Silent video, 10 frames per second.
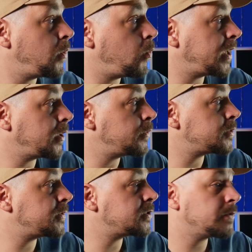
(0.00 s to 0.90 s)
why don't we
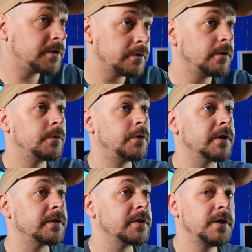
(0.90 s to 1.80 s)
switch to internal
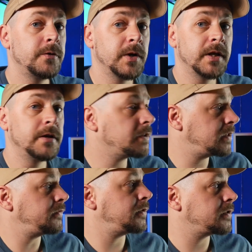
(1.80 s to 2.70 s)
recording to see if we can hear the
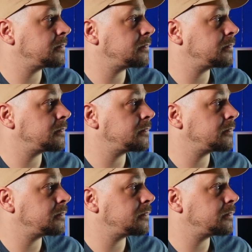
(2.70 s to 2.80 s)
difference?